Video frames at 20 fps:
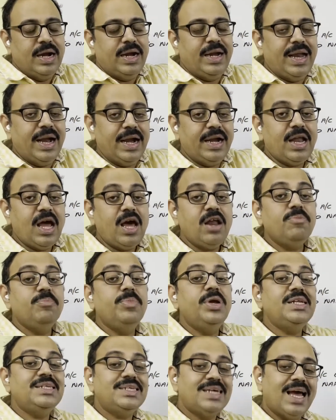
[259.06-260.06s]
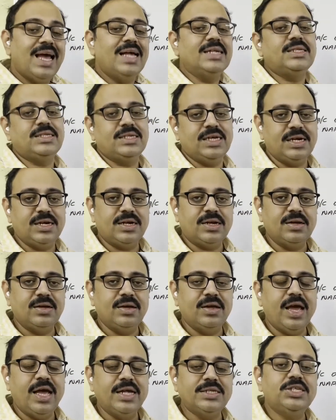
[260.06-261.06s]
Debtor means asset.
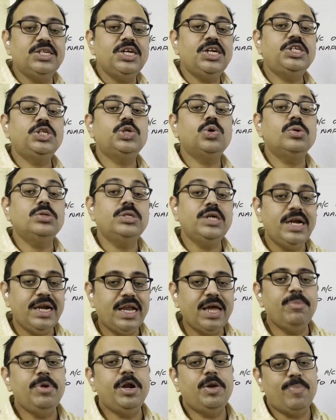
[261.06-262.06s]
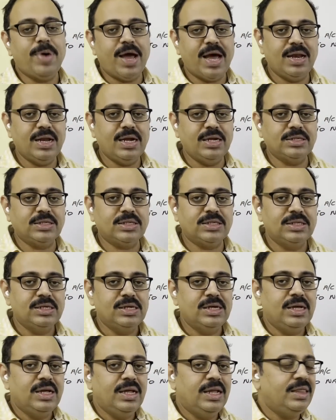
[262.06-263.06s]
Asset shows a debit balance.
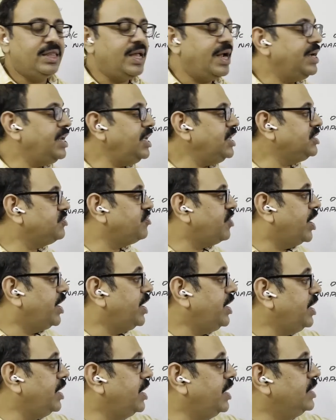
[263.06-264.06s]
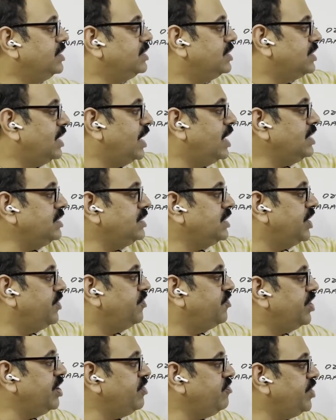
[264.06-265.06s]
That is why in sales
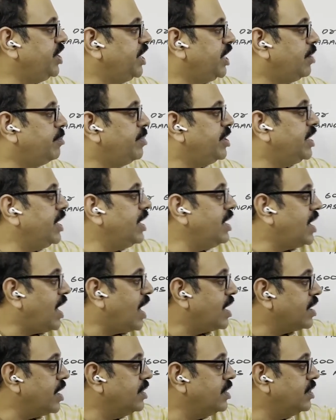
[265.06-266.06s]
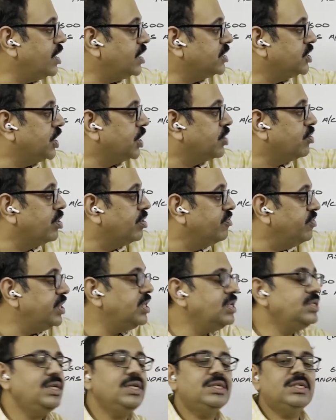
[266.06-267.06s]
entry, we debited Narayan Das account
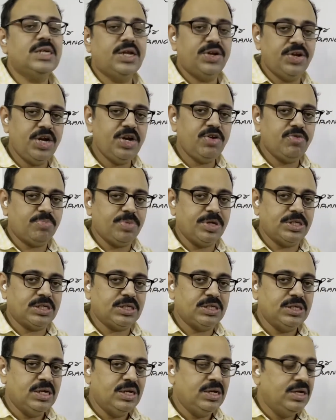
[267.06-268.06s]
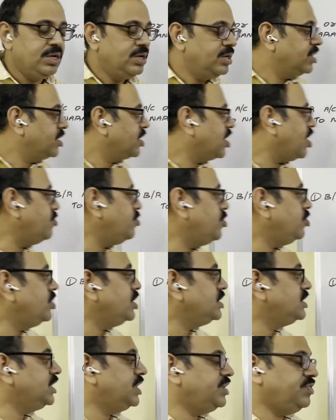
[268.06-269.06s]
with 600 rupees. Come to
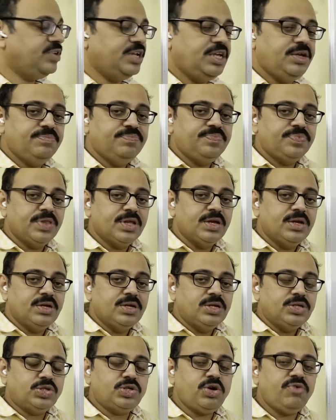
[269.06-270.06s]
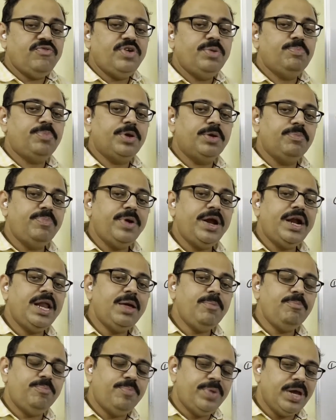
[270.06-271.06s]
this entry. So we prepared
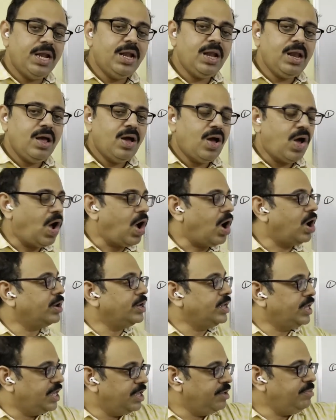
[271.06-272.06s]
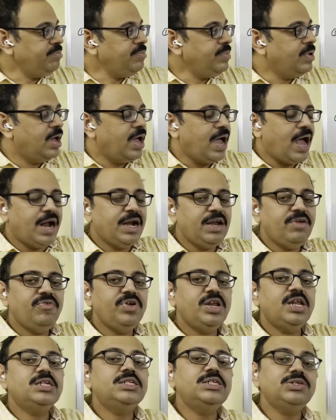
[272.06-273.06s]
a bill on him and
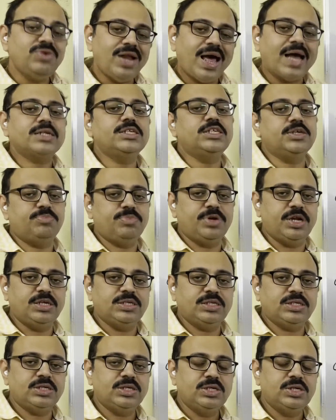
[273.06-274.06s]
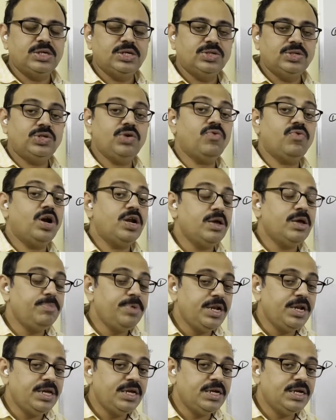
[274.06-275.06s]
we received acceptance. So what
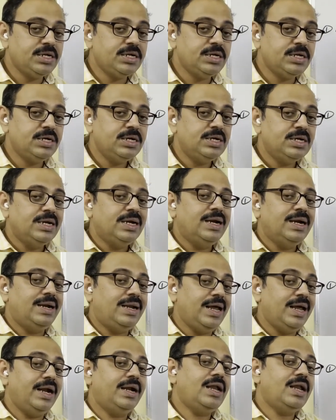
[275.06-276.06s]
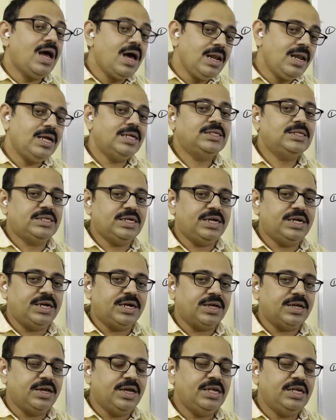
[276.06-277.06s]
happened here? Debtor
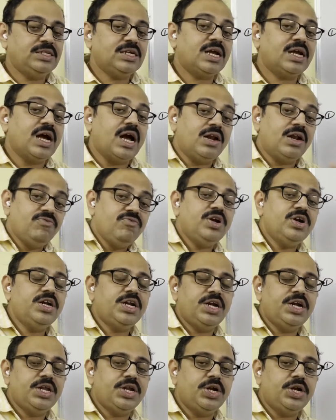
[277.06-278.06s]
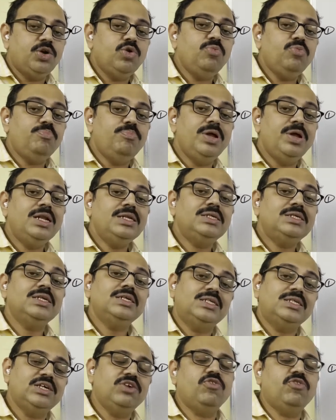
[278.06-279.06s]
asset is converted into bills
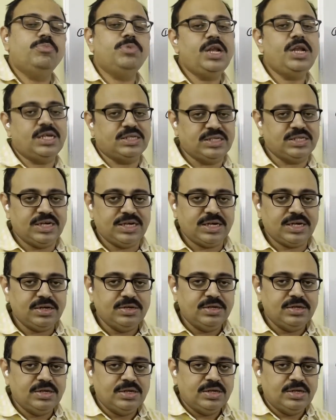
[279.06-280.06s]
receivable asset.